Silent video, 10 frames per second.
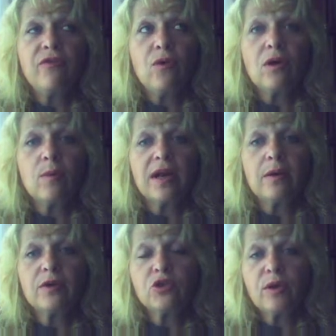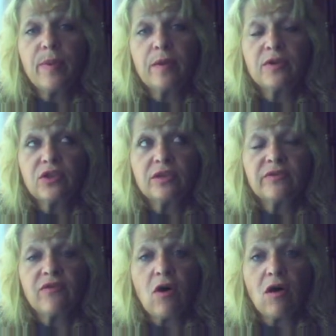before, when I would trip, I would just
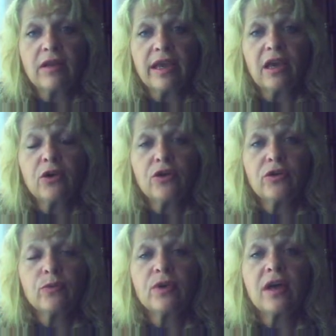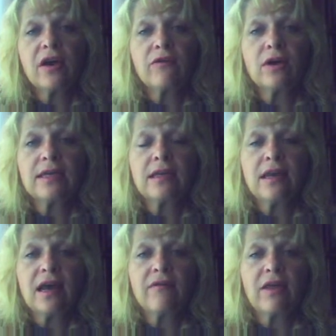fall. Like I couldn't recover. I
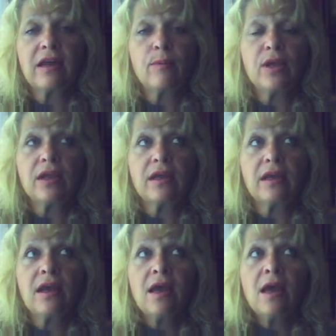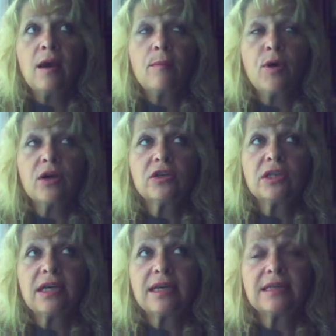didn't have that ability.
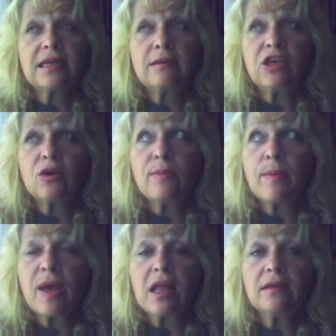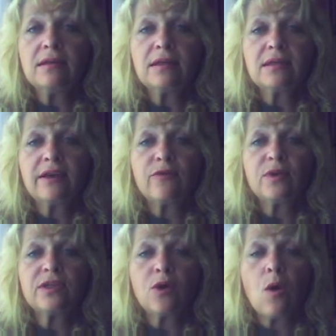Partially because my balance and stuff
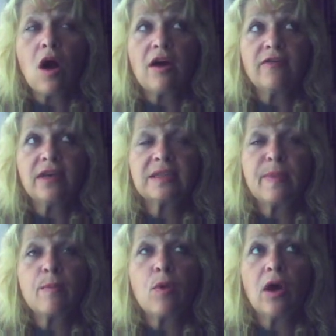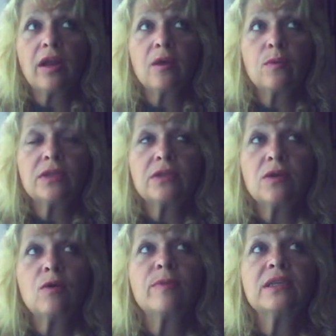was so off because my body was
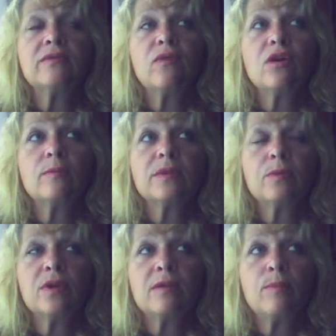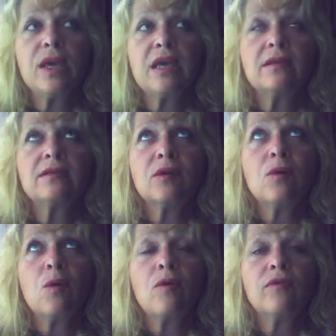so misformed with being
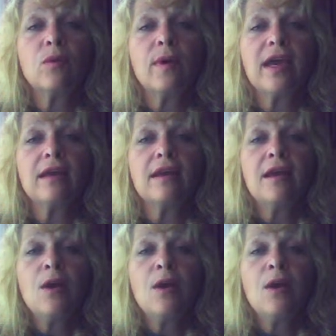so overweight.